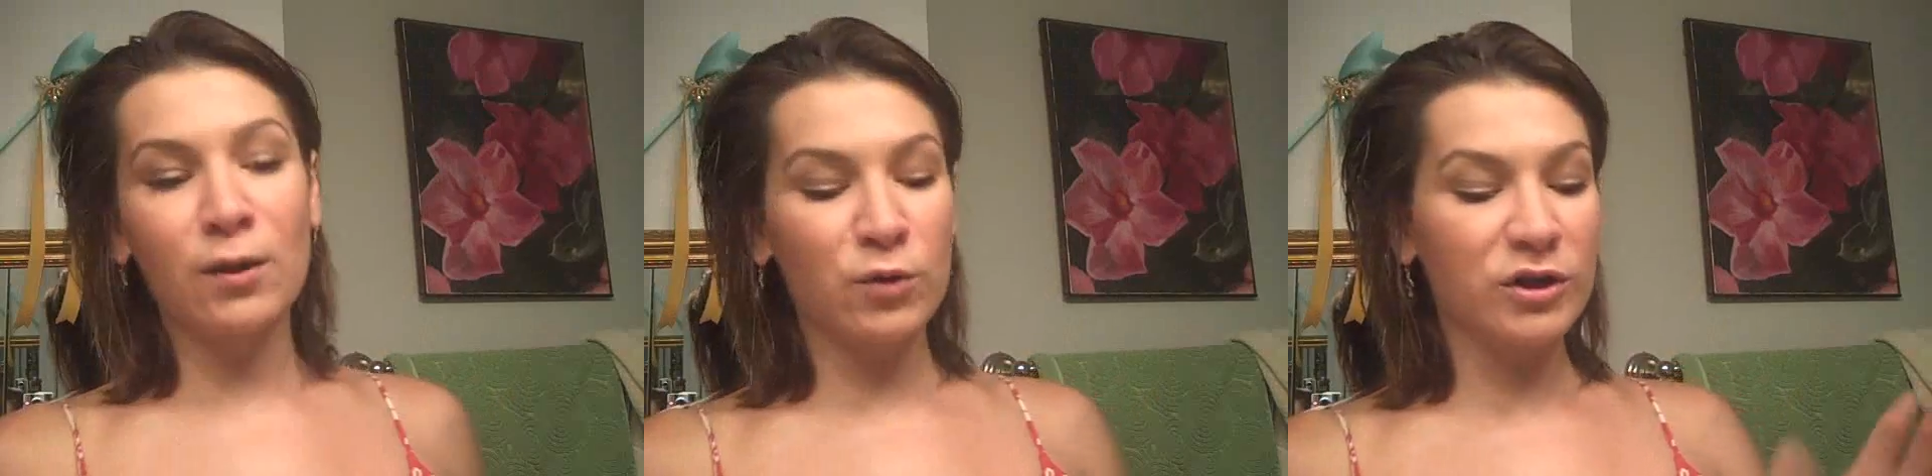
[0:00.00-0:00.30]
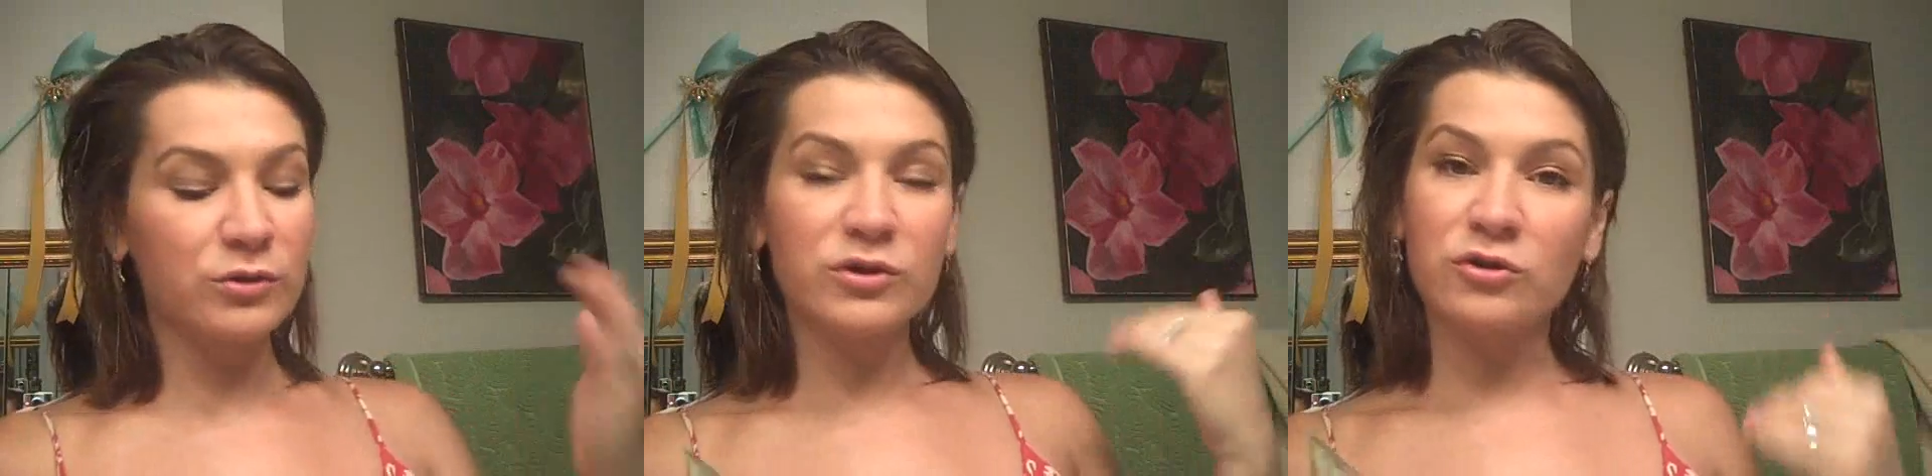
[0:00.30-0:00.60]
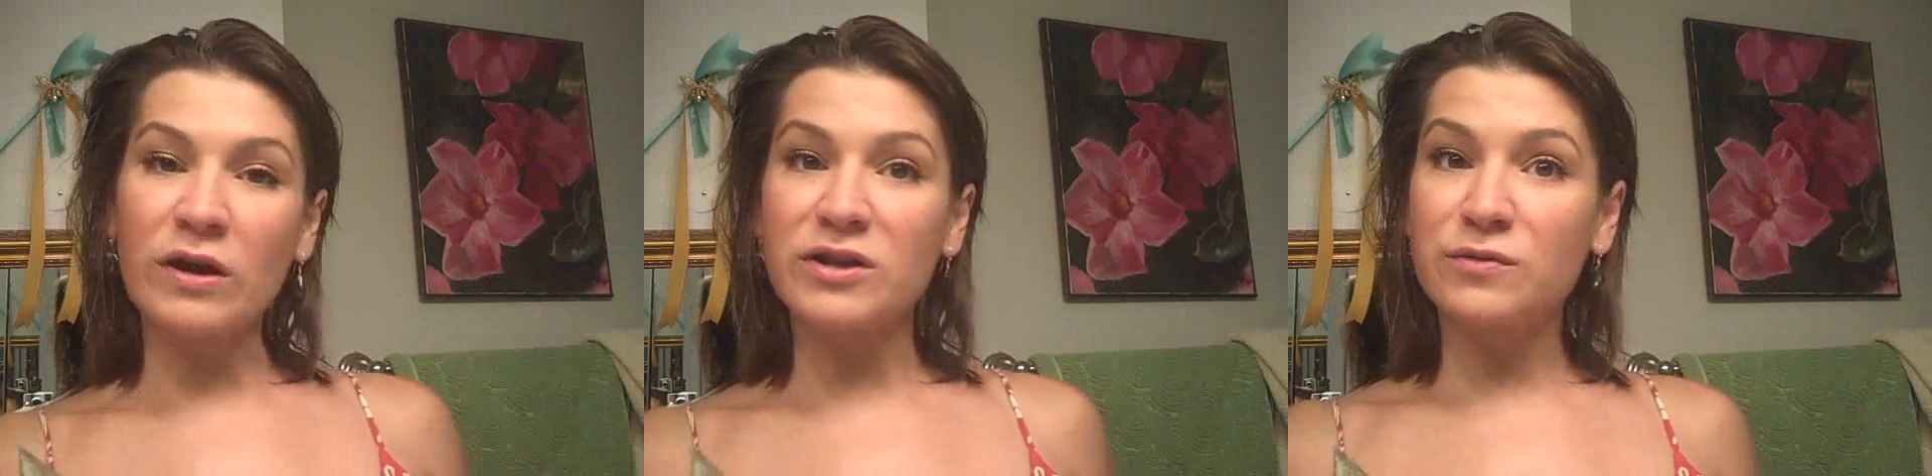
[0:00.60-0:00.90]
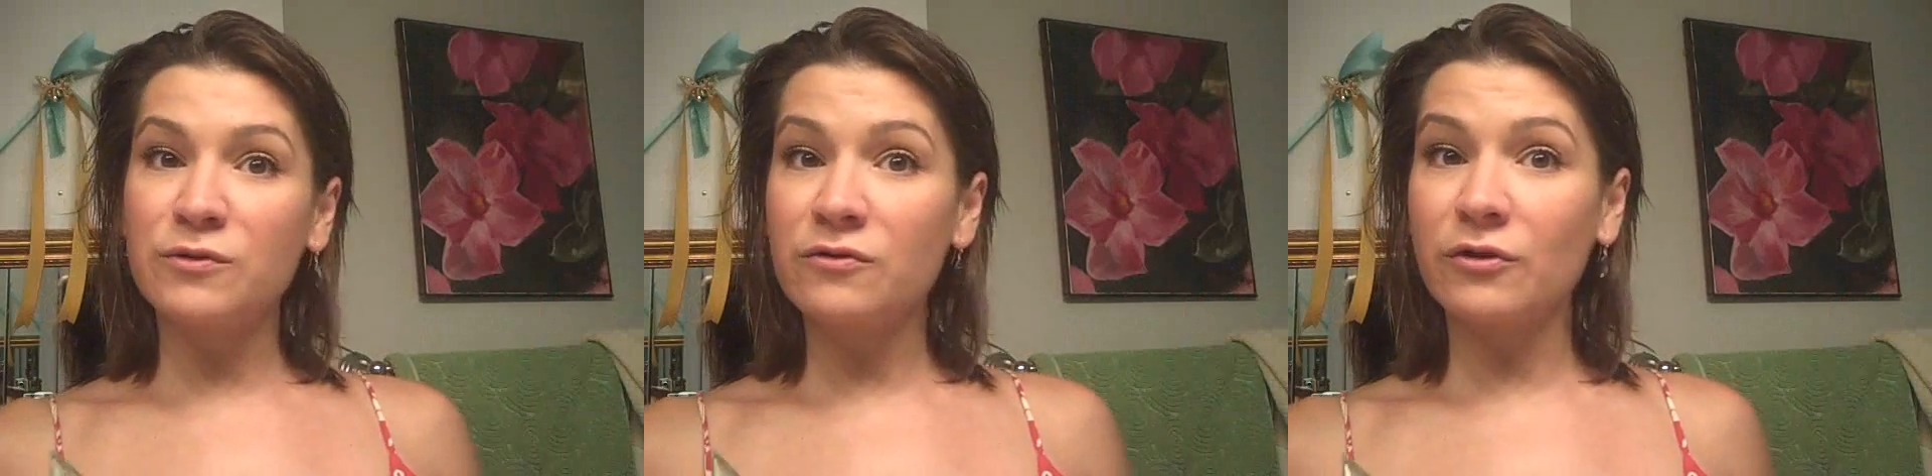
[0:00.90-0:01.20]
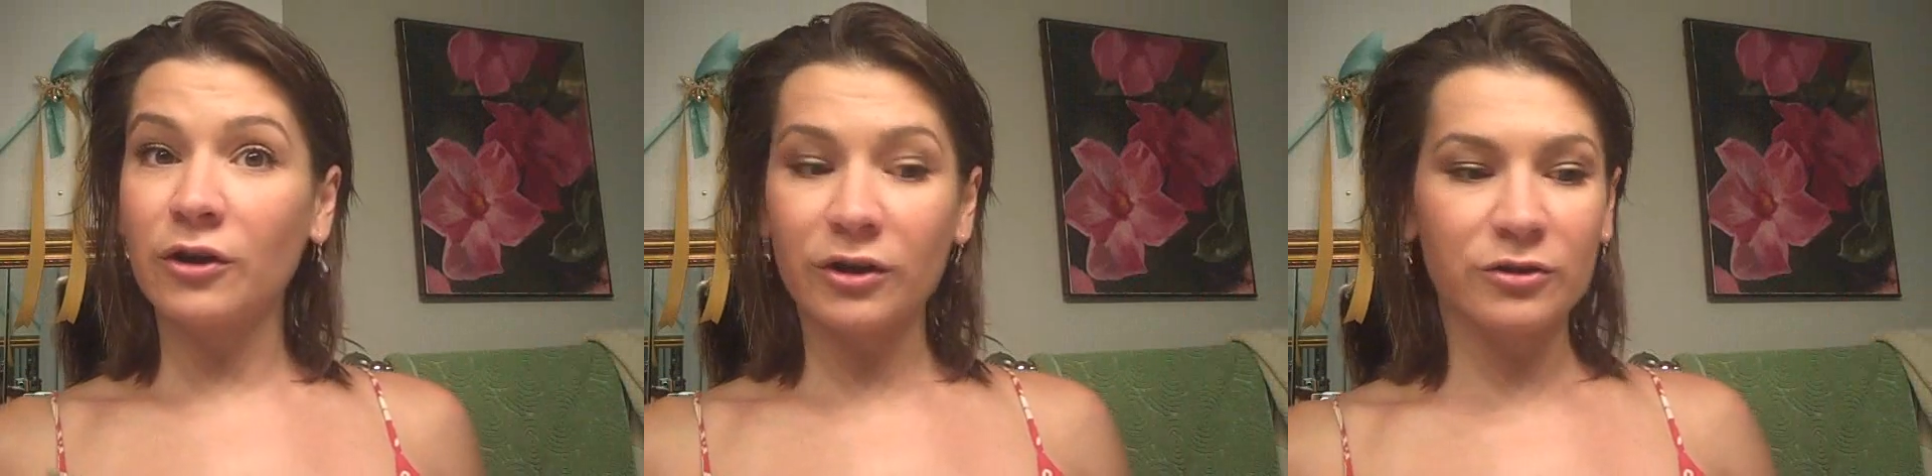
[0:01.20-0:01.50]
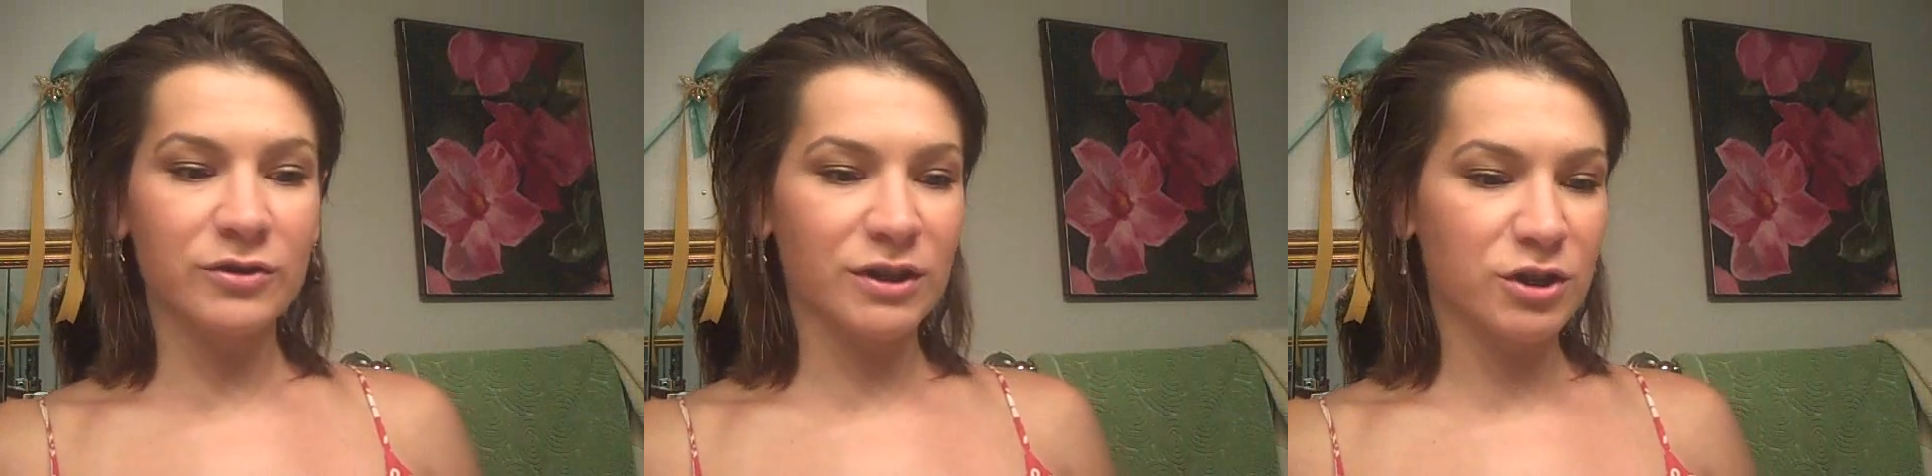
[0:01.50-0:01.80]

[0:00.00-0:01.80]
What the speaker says: And we're going to do a straight and smooth look using